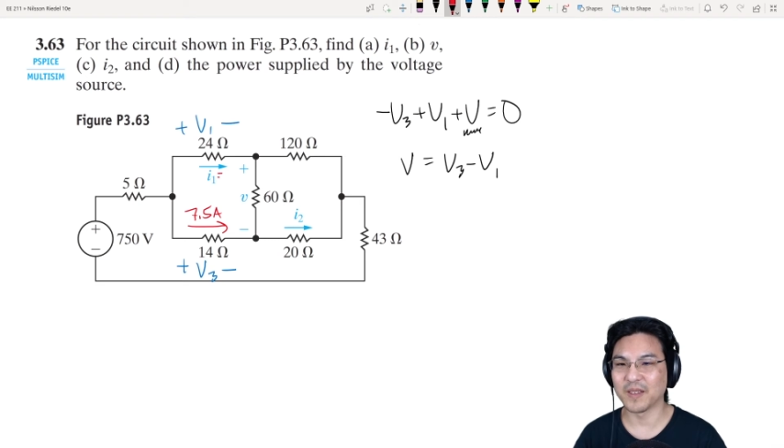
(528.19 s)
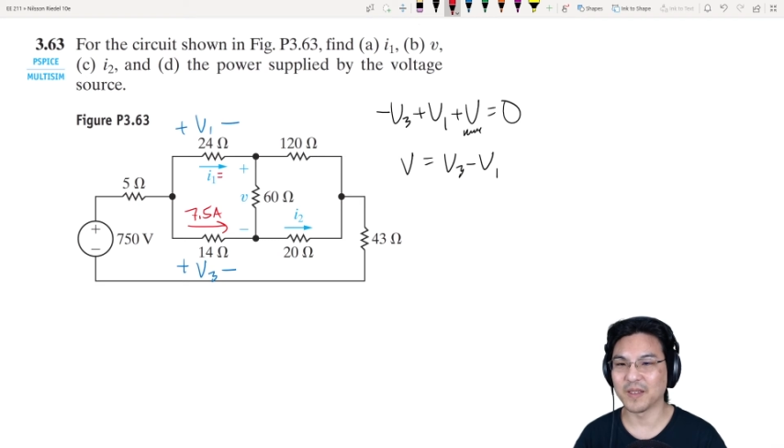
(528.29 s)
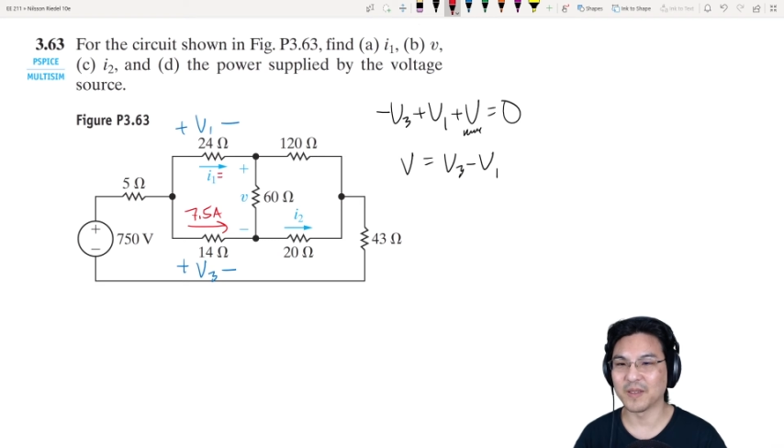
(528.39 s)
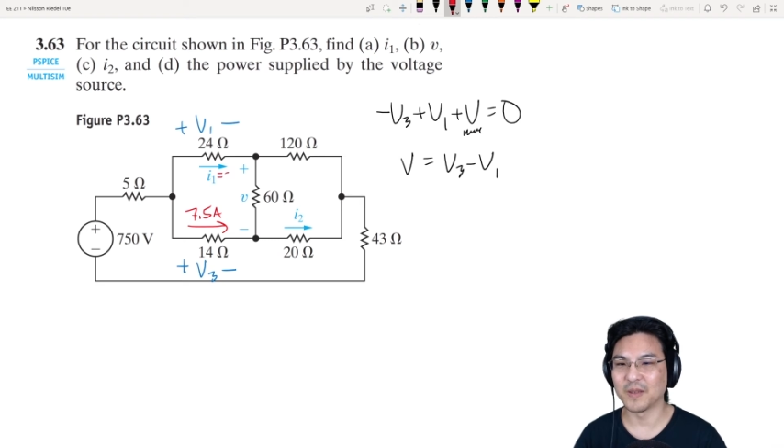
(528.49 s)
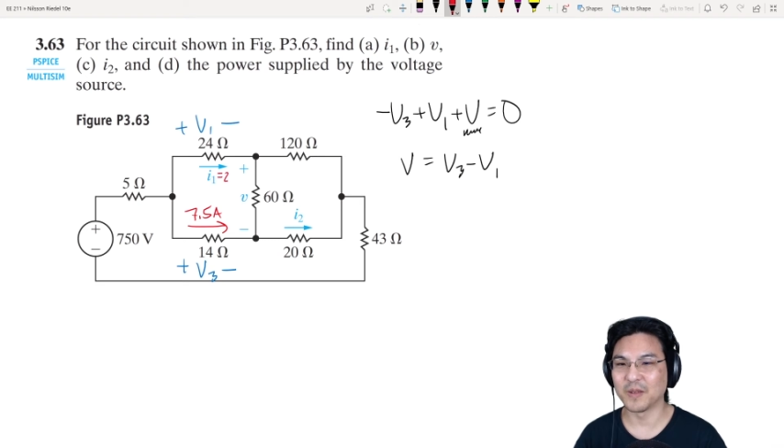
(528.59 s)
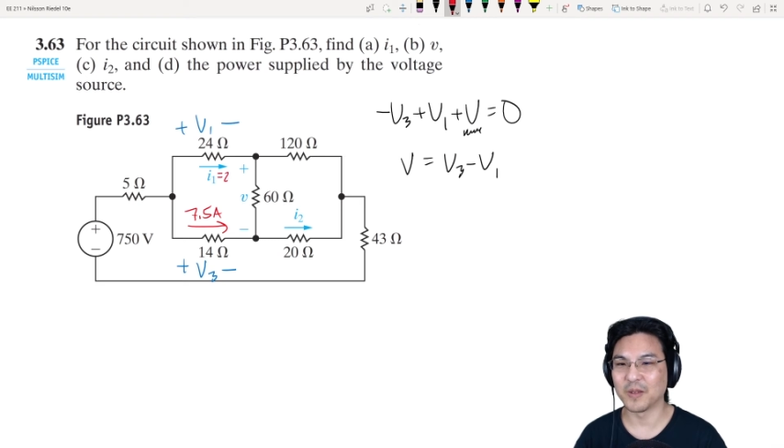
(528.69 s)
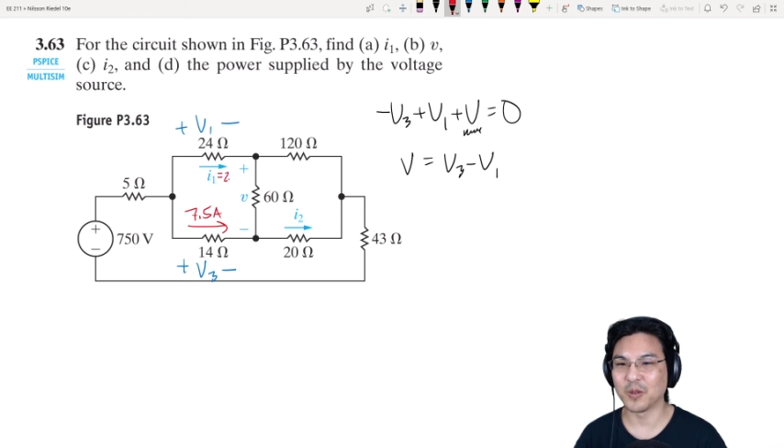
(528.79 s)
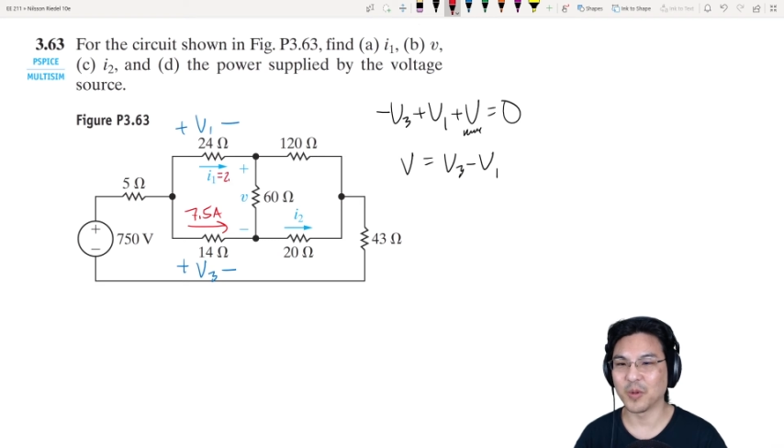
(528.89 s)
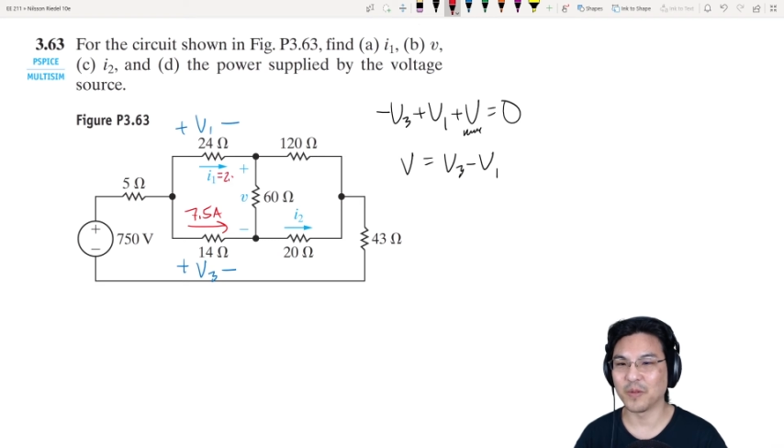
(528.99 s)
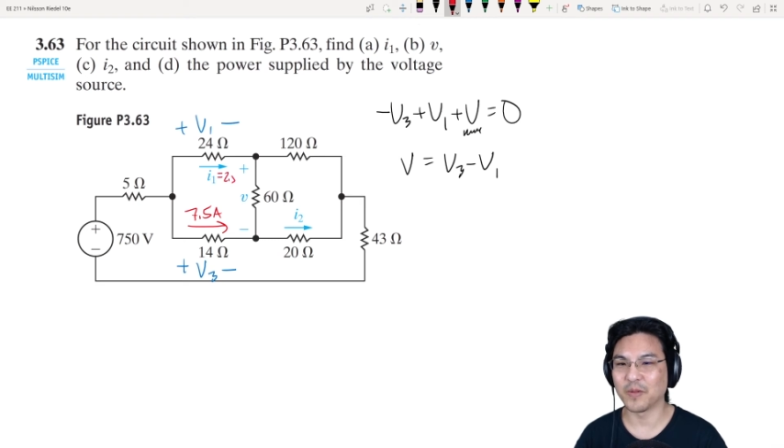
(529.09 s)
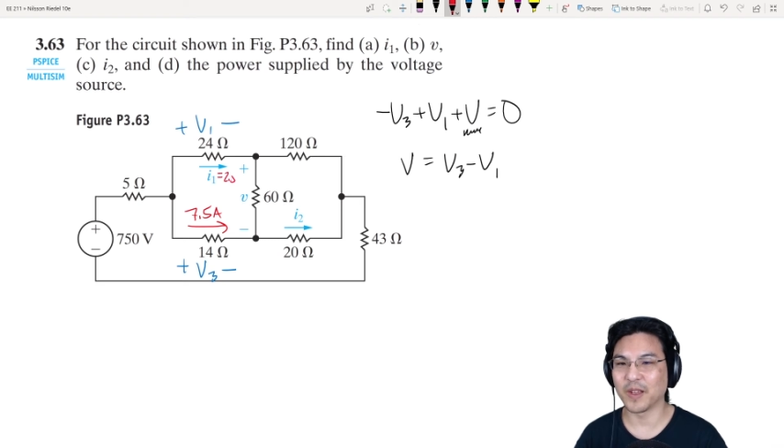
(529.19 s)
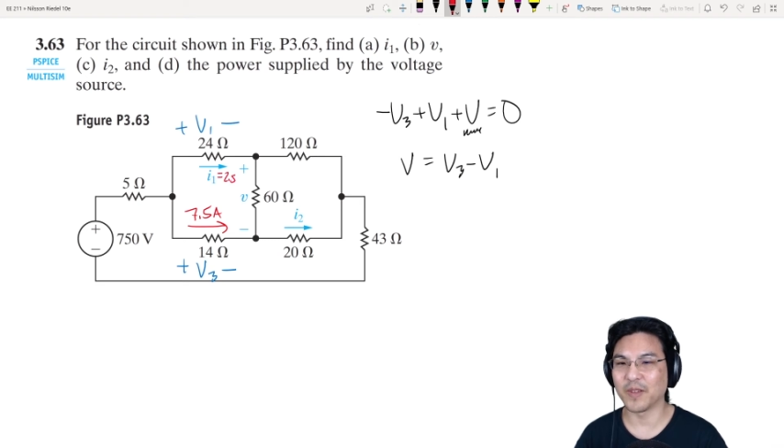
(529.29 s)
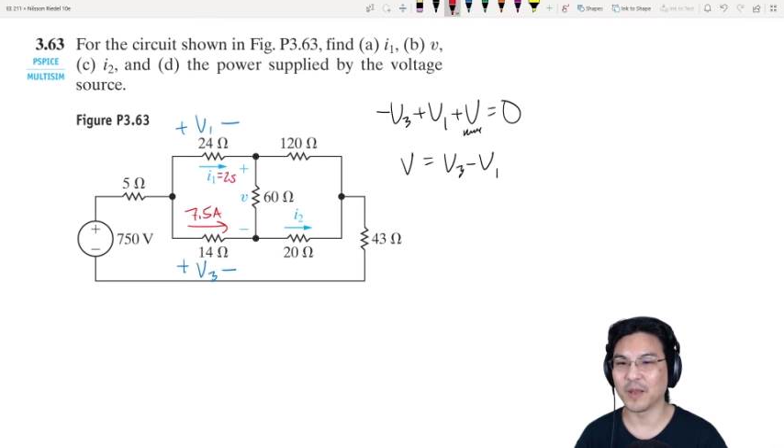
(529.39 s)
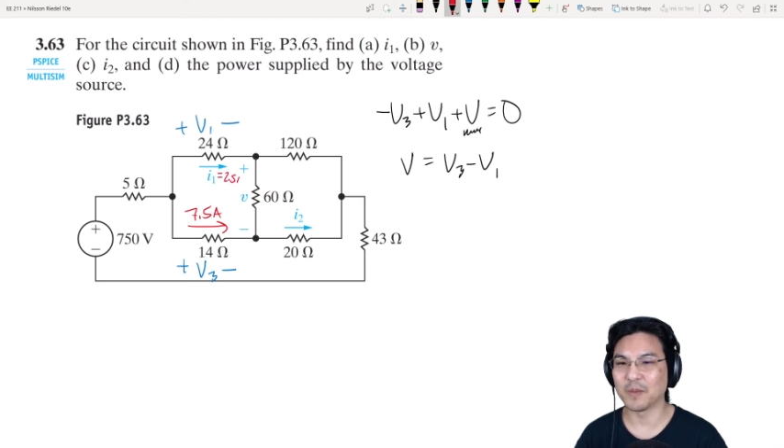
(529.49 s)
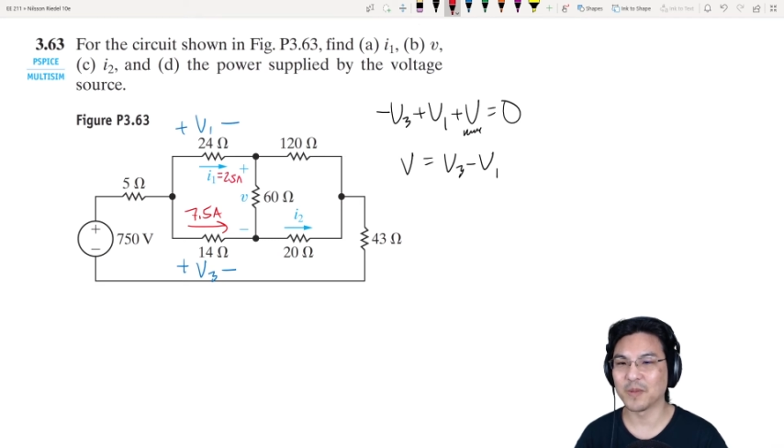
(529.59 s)
is 2.5
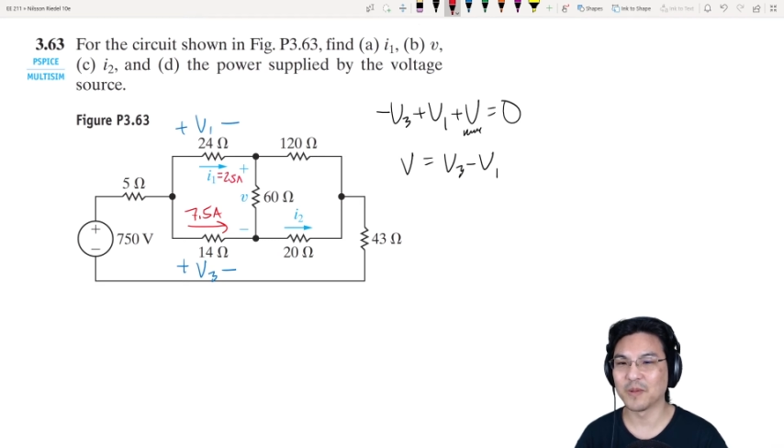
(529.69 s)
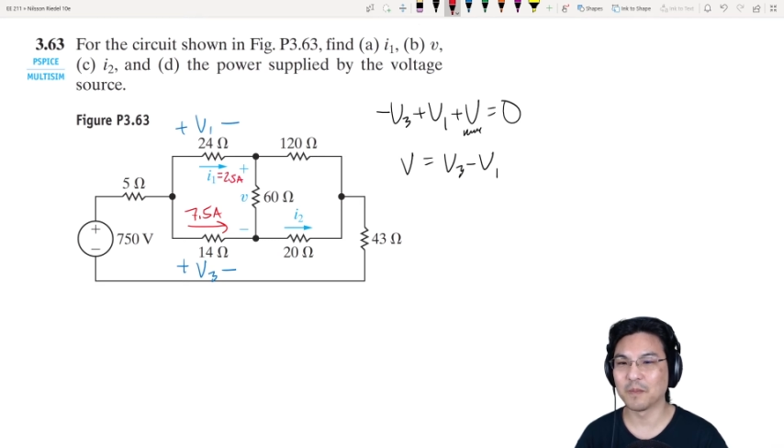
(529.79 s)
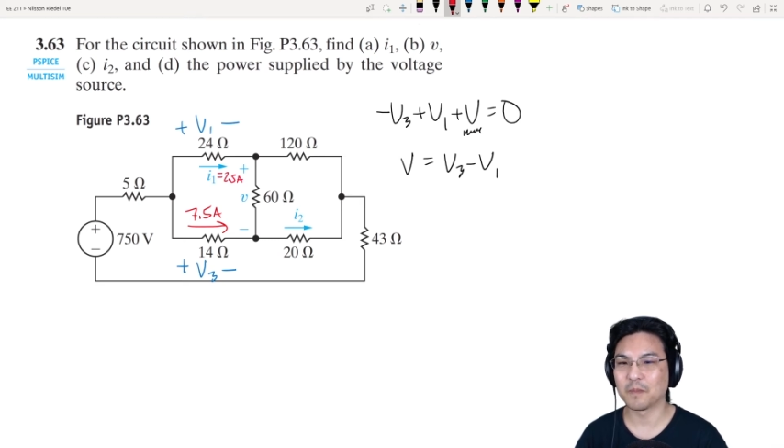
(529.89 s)
amps.